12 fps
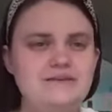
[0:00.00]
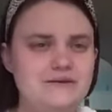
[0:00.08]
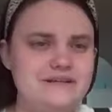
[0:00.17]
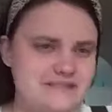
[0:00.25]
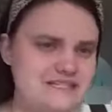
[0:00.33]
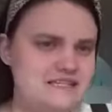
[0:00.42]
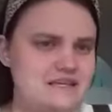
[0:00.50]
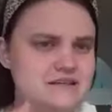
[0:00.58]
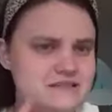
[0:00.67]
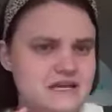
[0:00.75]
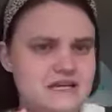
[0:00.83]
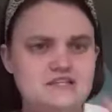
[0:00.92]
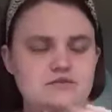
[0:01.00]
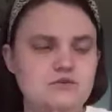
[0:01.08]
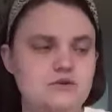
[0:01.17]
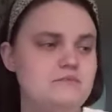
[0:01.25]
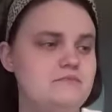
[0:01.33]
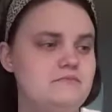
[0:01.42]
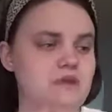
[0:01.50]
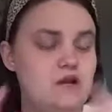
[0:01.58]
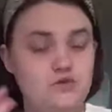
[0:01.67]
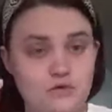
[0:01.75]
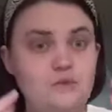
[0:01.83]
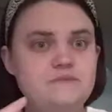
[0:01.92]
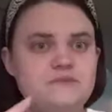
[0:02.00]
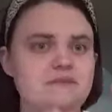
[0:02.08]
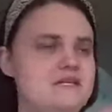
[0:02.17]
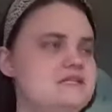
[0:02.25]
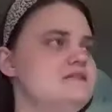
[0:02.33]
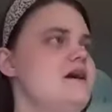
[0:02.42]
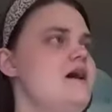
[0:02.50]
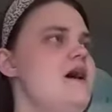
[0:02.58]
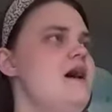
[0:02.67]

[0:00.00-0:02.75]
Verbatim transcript: there is easy a set to group, a group to miss.